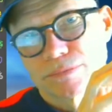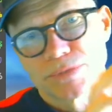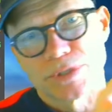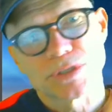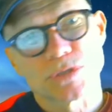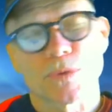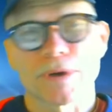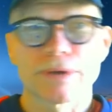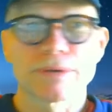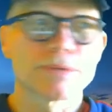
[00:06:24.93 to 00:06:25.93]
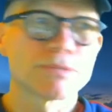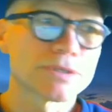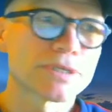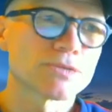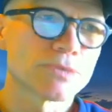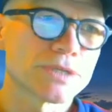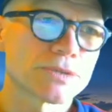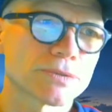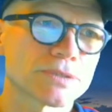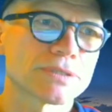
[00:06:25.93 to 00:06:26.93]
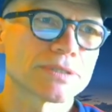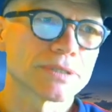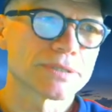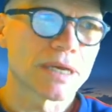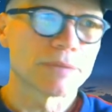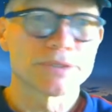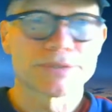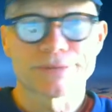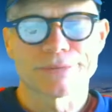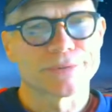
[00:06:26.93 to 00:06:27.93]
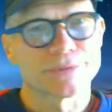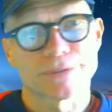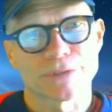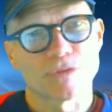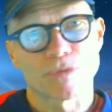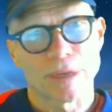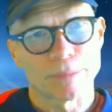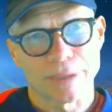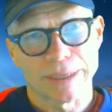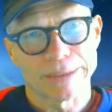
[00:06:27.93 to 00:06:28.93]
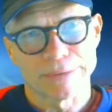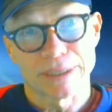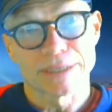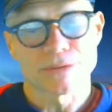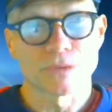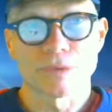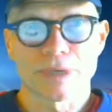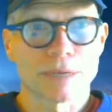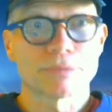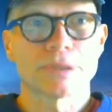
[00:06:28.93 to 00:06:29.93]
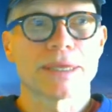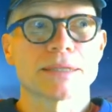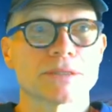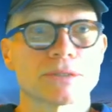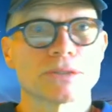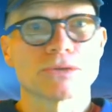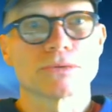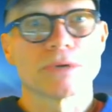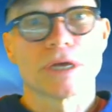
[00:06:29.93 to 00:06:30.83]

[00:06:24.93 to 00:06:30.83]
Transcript: This is where it says resources and assignments. This is just all for my planning, right? So when I planned this new